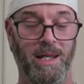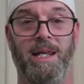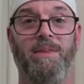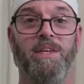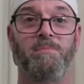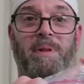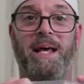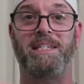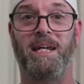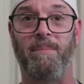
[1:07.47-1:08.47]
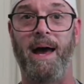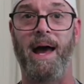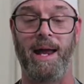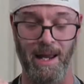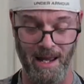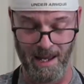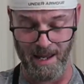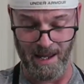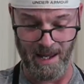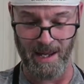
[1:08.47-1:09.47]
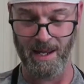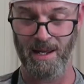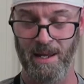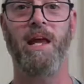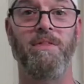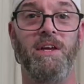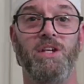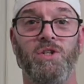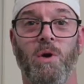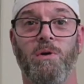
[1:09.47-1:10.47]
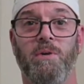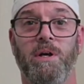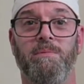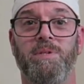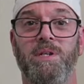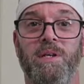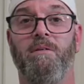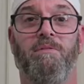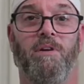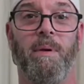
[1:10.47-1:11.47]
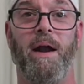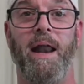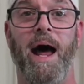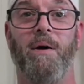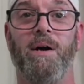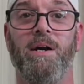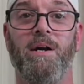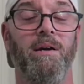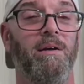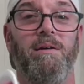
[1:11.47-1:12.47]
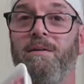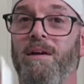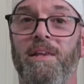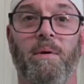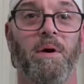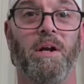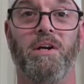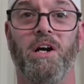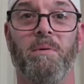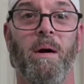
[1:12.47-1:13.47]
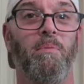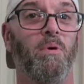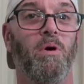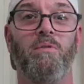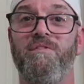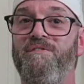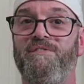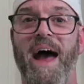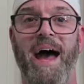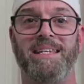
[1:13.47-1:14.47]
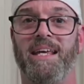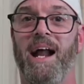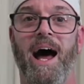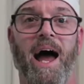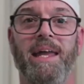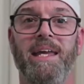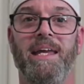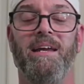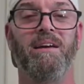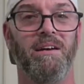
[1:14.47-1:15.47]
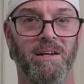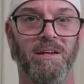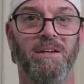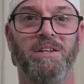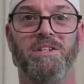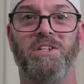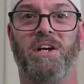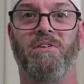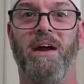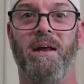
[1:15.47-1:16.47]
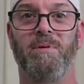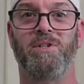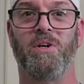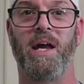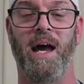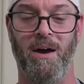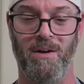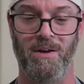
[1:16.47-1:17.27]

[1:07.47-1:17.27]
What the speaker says: in this plastic bag and these short ribs for about an hour, and then we're gonna cook them up real fast on a high heat. Stick around, I'll show you how.